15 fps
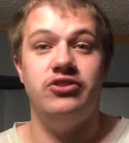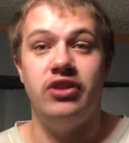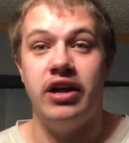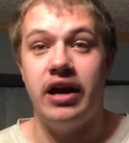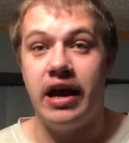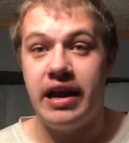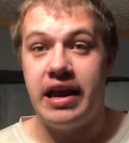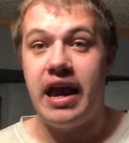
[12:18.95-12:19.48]
Like
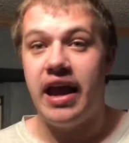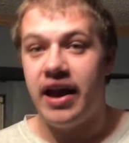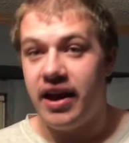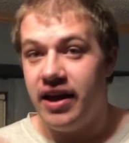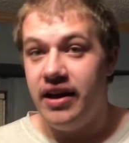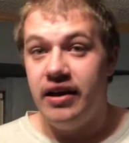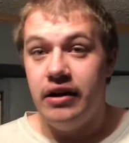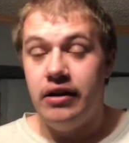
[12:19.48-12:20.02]
I can't,
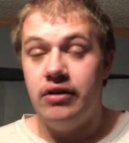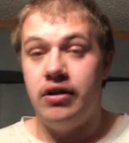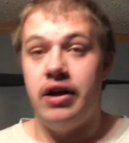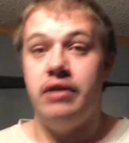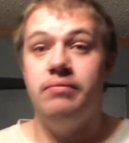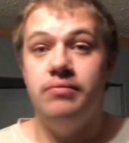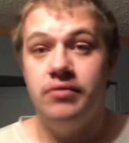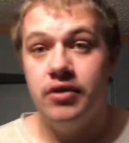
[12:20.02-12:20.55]

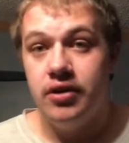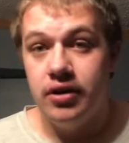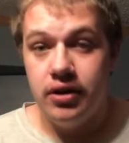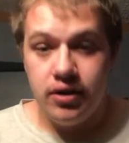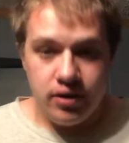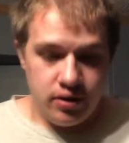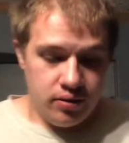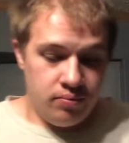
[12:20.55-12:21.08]
like
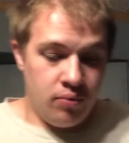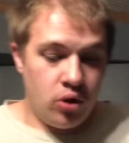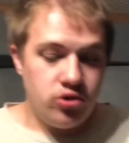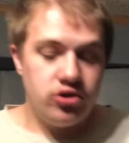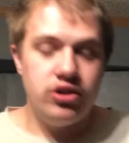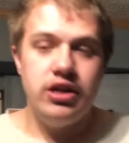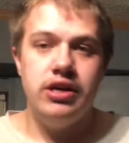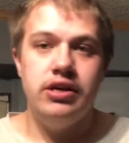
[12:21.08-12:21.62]

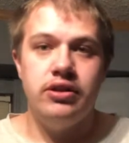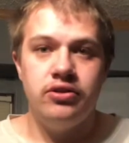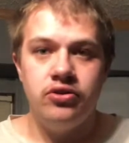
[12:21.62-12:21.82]
mostly